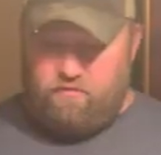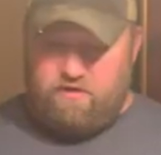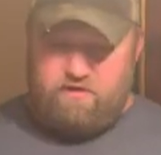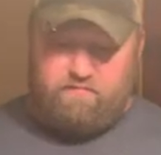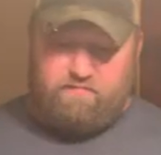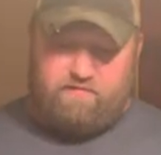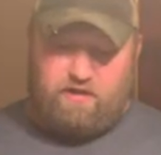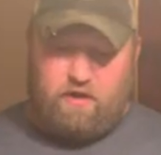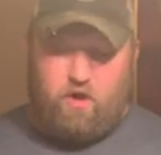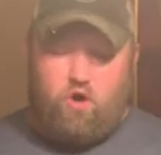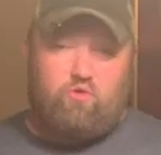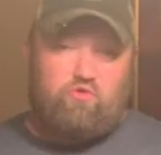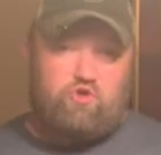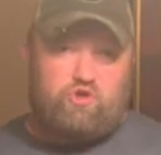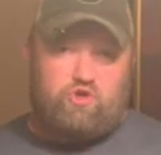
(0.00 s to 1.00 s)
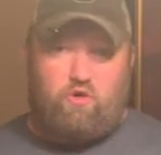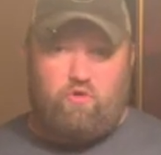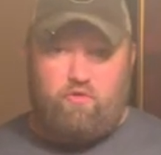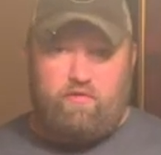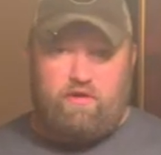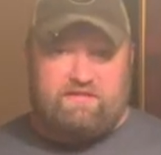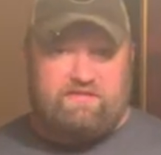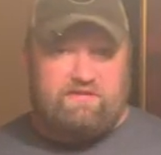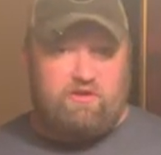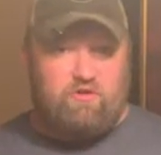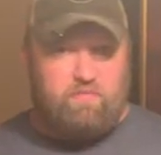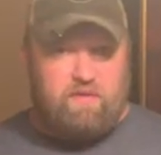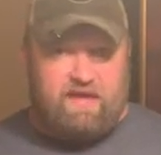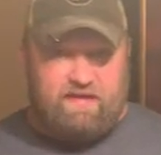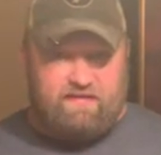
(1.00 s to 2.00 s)
when you see a whole shoulder, it's 2
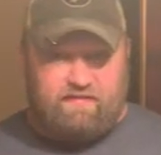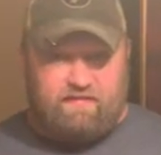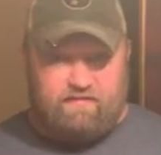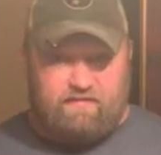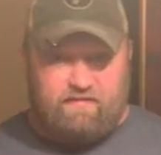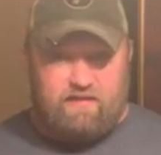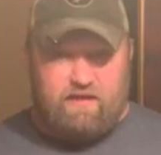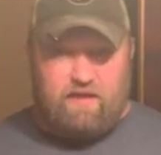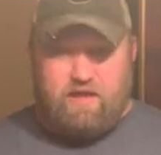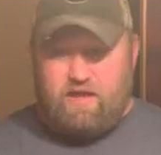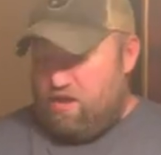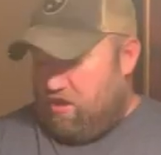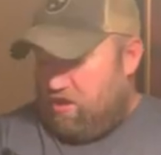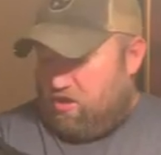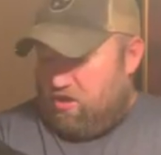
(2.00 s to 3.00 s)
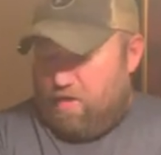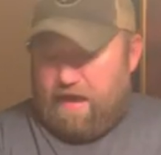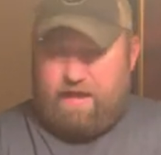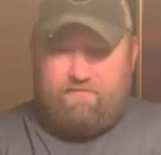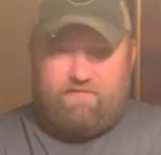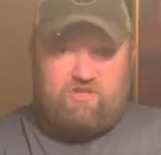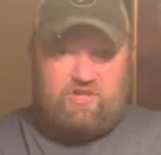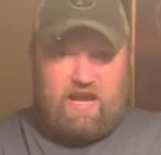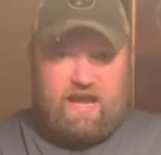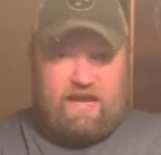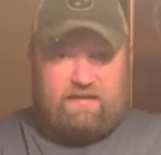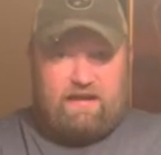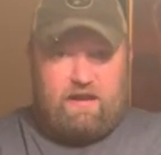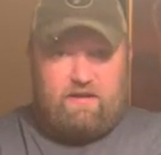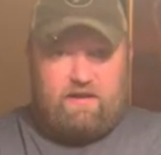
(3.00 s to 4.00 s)
pieces. You have the
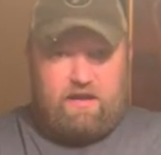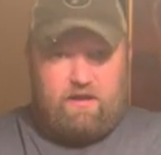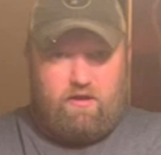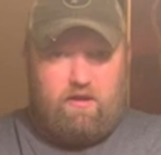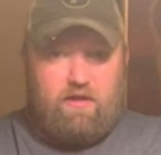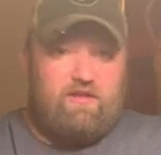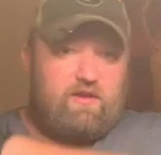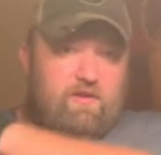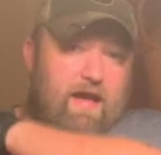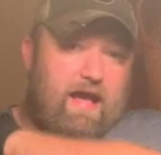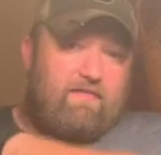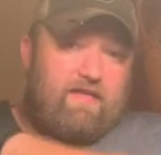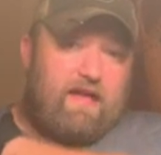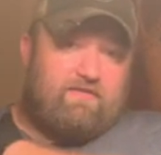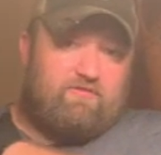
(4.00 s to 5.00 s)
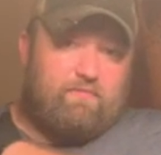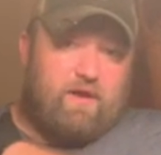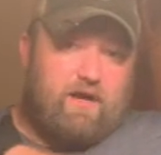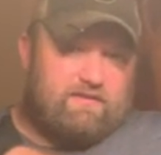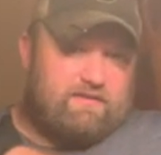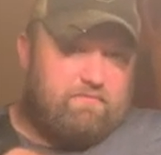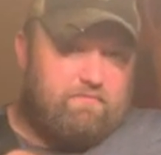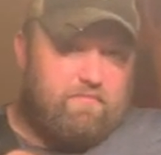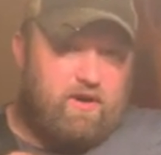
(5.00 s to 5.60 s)
shank down here, and then you have the actual Boston